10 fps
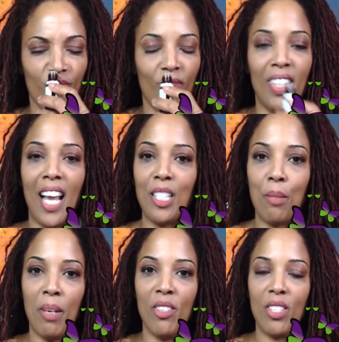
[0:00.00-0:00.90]
That
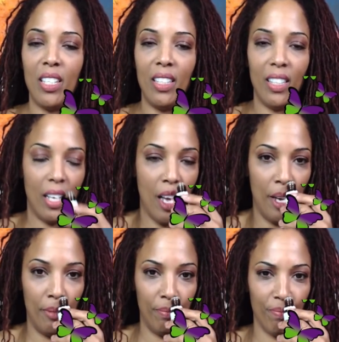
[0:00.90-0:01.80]
smells good.
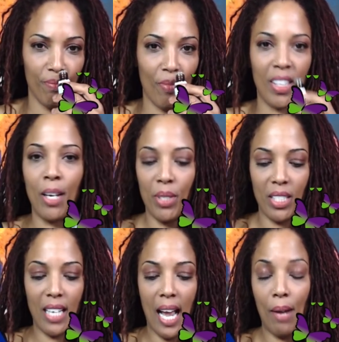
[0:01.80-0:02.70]
There was
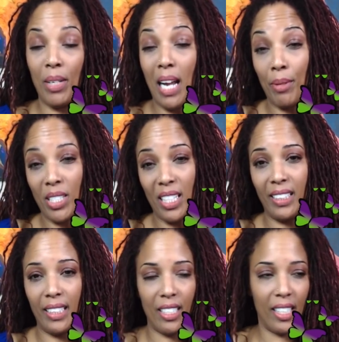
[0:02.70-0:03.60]
a time when I was
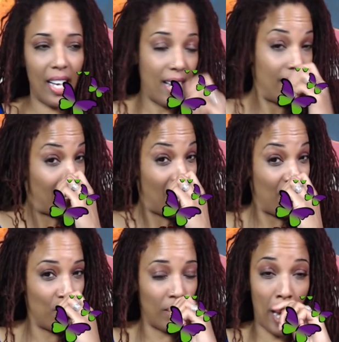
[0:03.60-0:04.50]
less educated that I
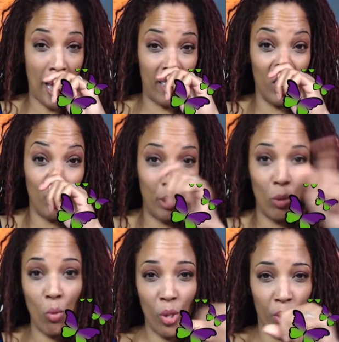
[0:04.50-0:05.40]
used to add a little bit
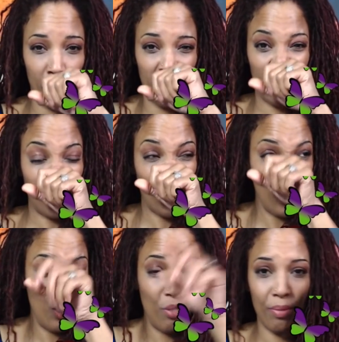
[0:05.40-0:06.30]
of water on the
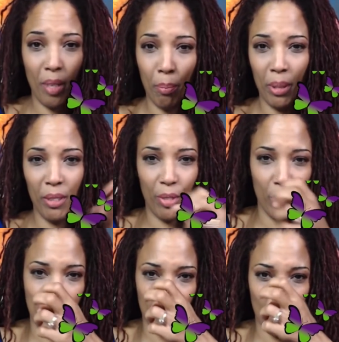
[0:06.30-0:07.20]
stove and put a
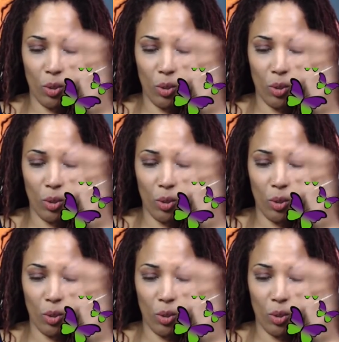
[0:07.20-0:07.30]
few essential